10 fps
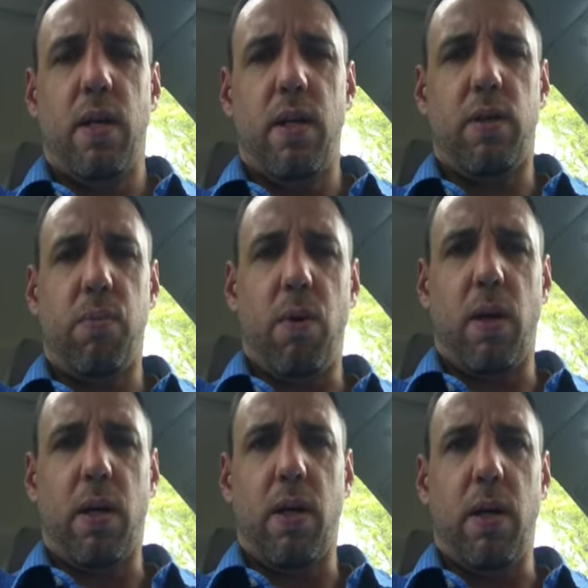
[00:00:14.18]
this
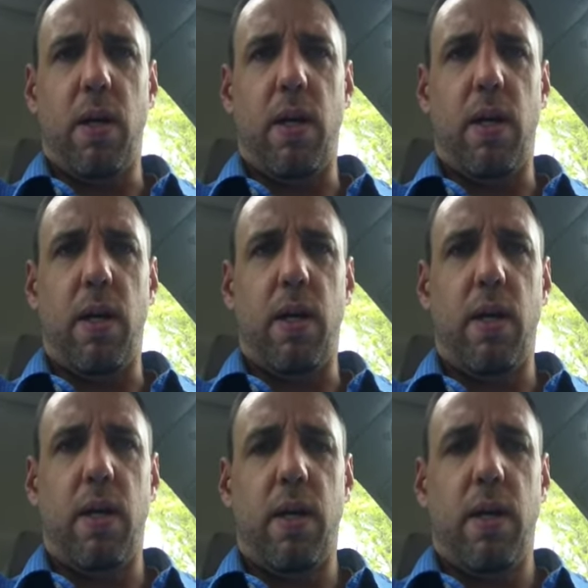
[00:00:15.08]
work. Uh,
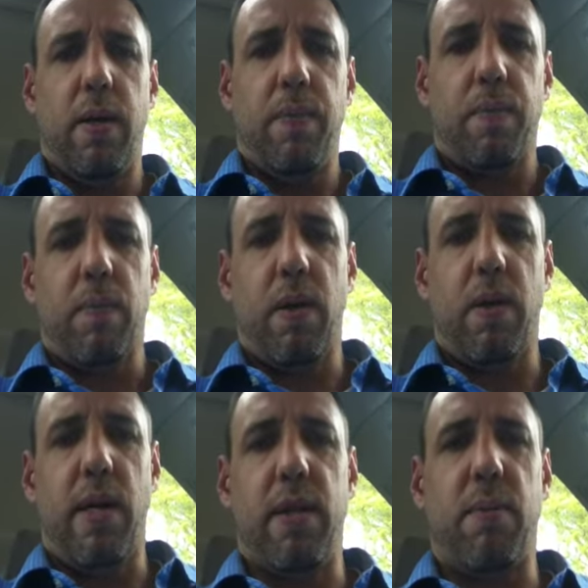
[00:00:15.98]

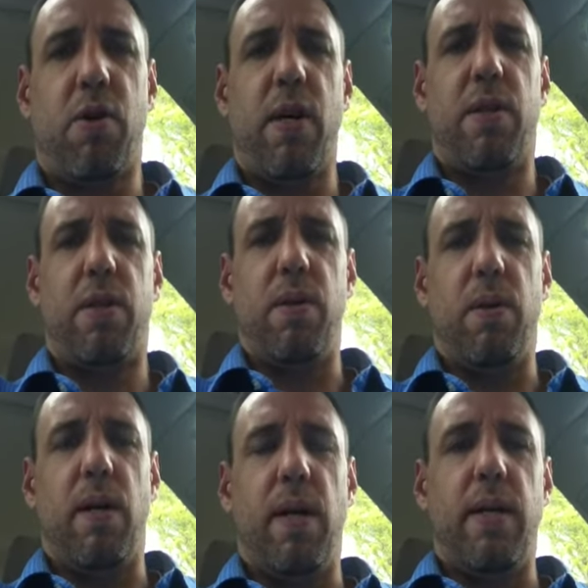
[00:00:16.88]
that is, I'm trying
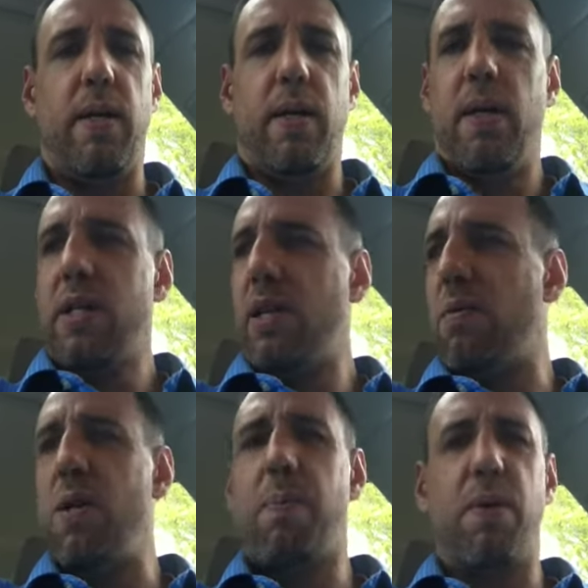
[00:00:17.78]
to uh, try
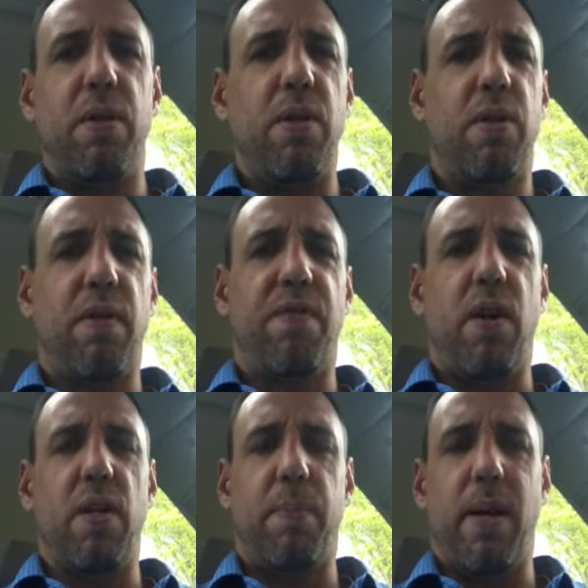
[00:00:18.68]
to reproduce the
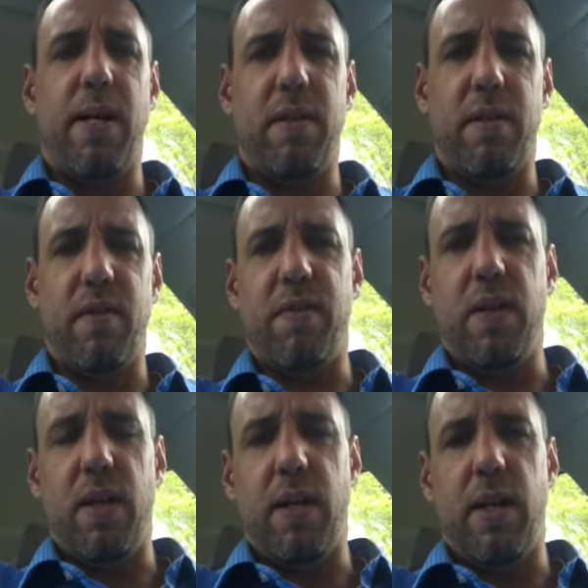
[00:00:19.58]
false positive
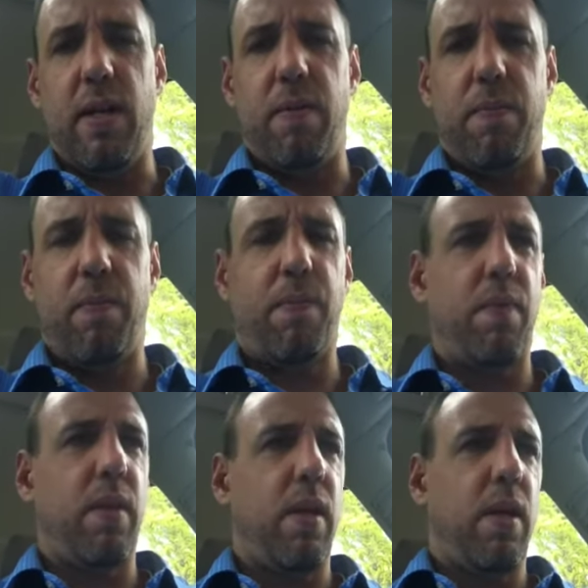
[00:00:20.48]
uh,
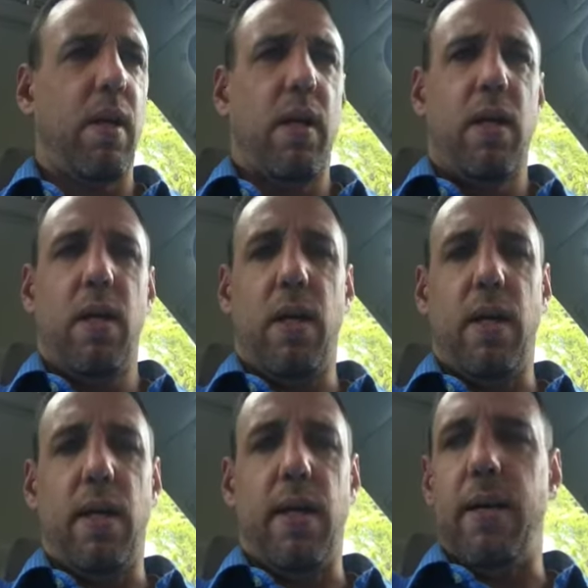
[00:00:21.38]

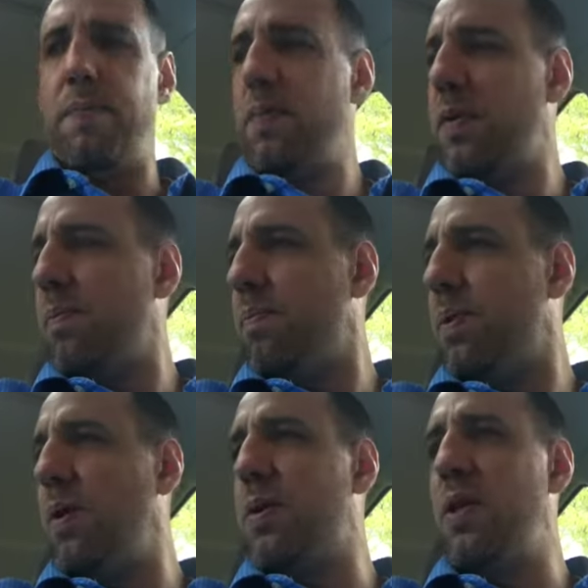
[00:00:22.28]

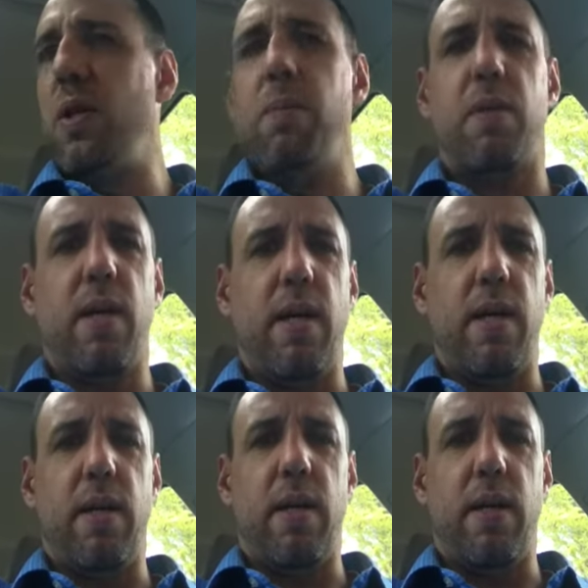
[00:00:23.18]
blow tubes
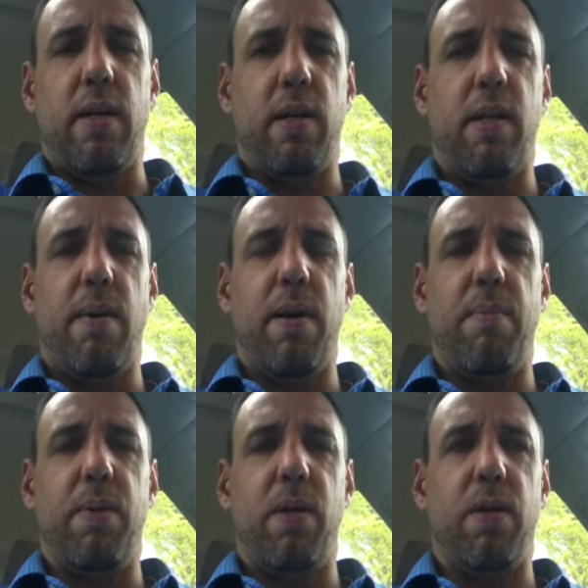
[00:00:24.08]
that are
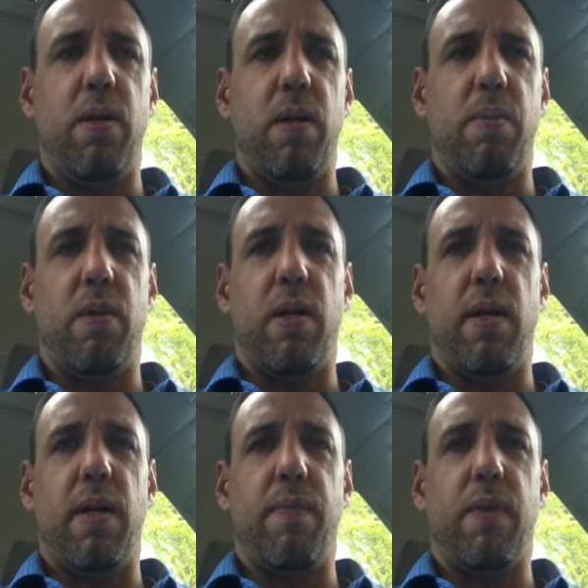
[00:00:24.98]
contaminated blow tubes
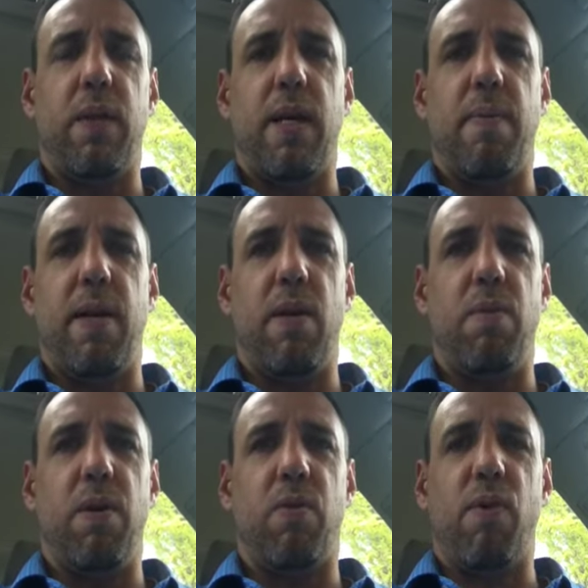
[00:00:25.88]
contaminated
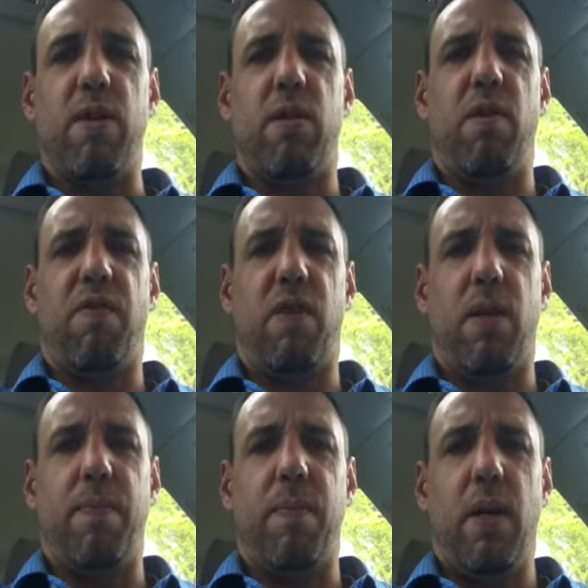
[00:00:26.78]
with residue
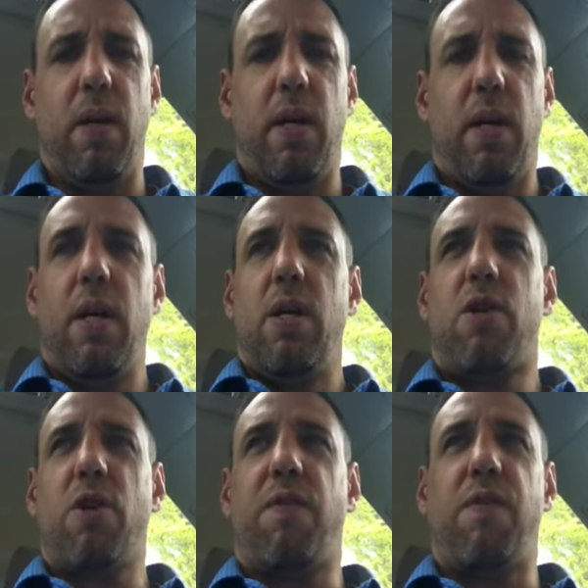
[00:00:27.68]
from
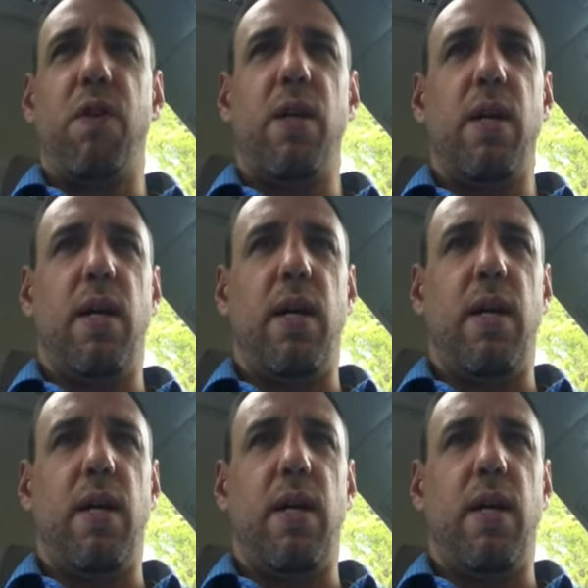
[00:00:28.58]
sugar-free